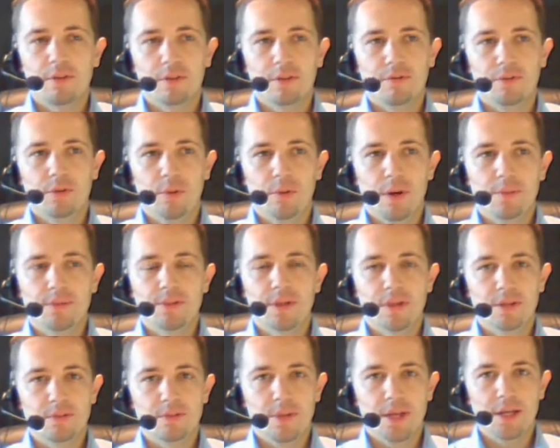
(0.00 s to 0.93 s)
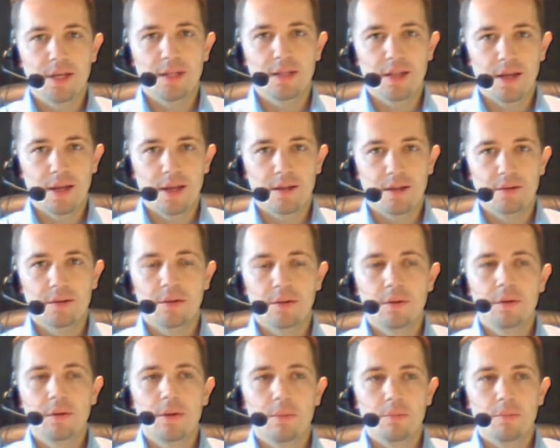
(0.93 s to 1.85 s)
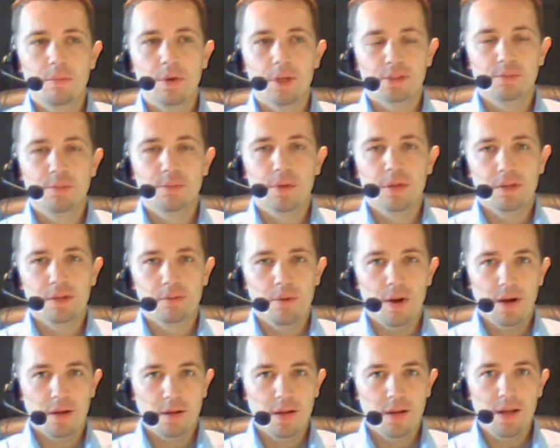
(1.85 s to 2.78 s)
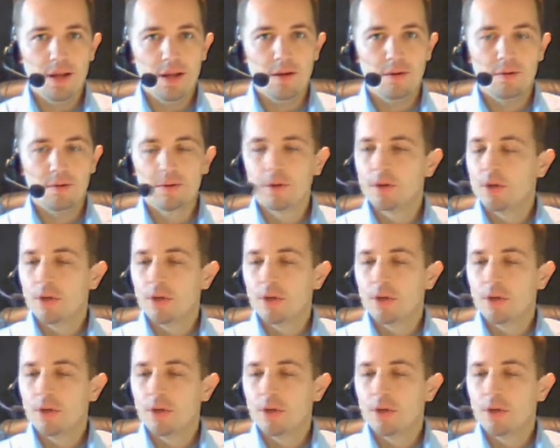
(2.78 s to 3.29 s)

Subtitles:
if your website is making that much money right now,